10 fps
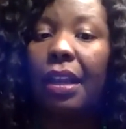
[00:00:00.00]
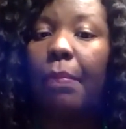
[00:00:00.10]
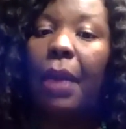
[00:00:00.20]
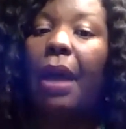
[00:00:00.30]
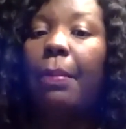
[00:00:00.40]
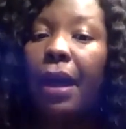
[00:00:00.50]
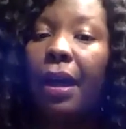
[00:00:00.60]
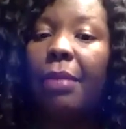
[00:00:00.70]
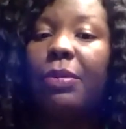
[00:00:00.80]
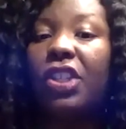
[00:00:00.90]
My
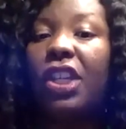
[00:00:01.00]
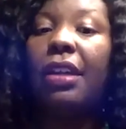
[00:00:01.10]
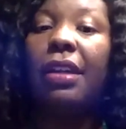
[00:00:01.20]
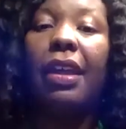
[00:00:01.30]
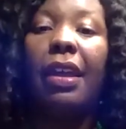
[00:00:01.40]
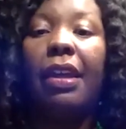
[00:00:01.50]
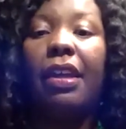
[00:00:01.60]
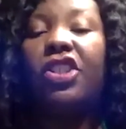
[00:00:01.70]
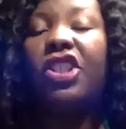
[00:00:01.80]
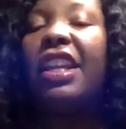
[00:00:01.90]
mom, she
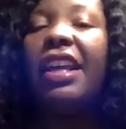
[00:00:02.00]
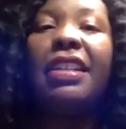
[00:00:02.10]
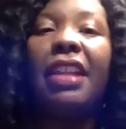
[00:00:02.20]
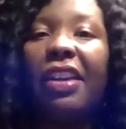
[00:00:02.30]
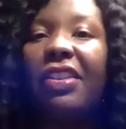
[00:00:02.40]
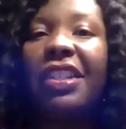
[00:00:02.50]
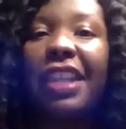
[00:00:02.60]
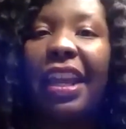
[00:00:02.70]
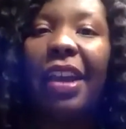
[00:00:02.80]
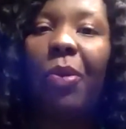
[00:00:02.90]
she doesn't
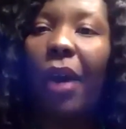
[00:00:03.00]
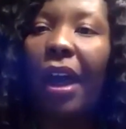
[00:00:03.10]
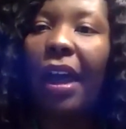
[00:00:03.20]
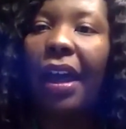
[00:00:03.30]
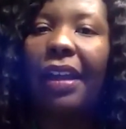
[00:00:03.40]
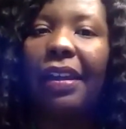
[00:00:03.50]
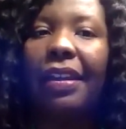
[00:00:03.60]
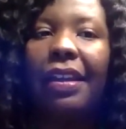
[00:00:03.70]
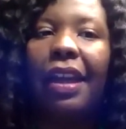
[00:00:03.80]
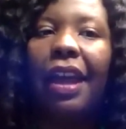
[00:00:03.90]
understand why
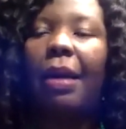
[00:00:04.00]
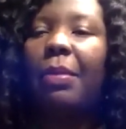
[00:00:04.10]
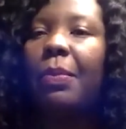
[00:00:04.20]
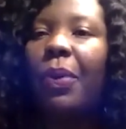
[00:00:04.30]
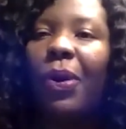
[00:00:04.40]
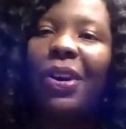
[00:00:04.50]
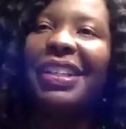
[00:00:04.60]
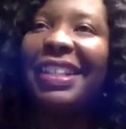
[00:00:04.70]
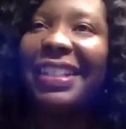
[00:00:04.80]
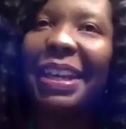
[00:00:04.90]
I'm important
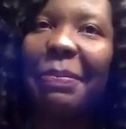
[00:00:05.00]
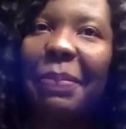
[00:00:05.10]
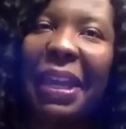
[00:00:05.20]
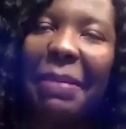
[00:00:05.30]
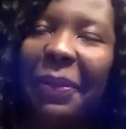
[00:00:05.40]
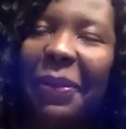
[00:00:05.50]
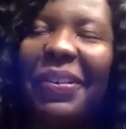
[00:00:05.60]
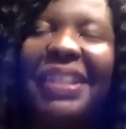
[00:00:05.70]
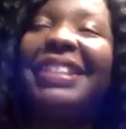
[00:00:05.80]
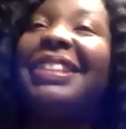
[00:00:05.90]
to some people,
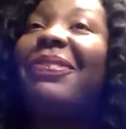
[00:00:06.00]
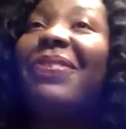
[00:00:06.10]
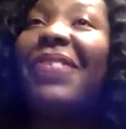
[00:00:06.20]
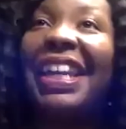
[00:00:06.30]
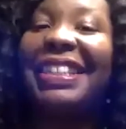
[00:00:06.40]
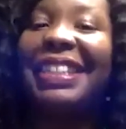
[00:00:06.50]
which is funny